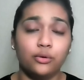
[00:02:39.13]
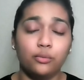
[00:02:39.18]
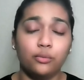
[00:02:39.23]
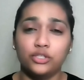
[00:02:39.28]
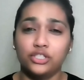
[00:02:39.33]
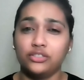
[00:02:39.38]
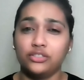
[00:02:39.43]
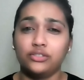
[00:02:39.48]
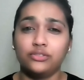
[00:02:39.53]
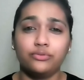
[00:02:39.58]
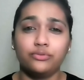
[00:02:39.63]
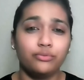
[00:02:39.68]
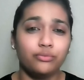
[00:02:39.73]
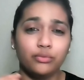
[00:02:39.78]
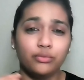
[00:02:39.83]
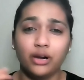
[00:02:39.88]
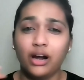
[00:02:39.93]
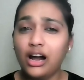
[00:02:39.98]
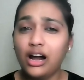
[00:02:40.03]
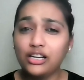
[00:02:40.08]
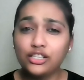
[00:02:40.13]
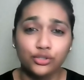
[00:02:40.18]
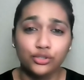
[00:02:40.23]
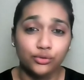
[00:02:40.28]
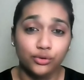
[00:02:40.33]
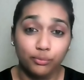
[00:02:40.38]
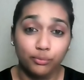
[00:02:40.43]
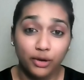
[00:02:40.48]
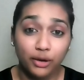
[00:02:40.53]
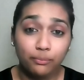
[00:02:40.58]
which is hard to
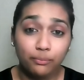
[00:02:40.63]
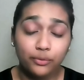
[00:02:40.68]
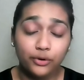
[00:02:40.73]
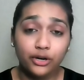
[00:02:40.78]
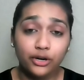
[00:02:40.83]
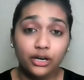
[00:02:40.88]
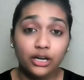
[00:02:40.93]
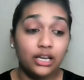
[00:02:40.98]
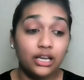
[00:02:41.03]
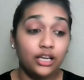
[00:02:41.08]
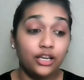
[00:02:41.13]
remember,